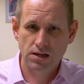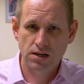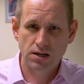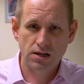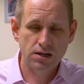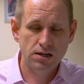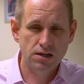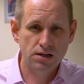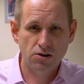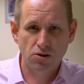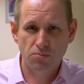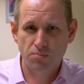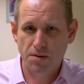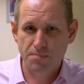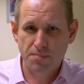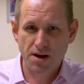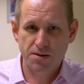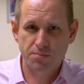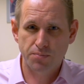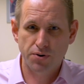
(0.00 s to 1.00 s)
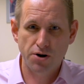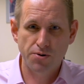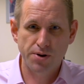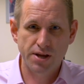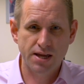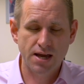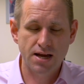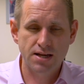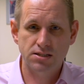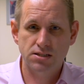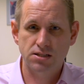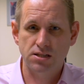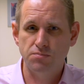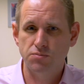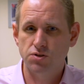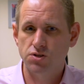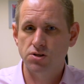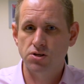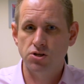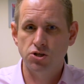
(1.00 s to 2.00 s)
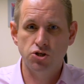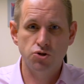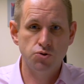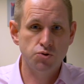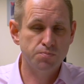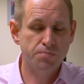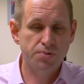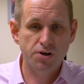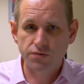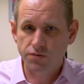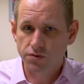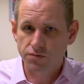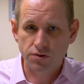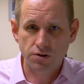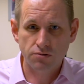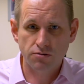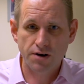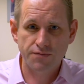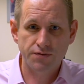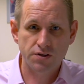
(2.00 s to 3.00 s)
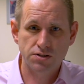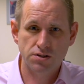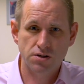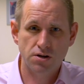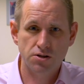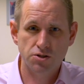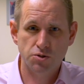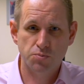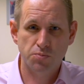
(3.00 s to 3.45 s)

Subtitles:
On my Mac Pro, it can't seem to use both of the graphics cards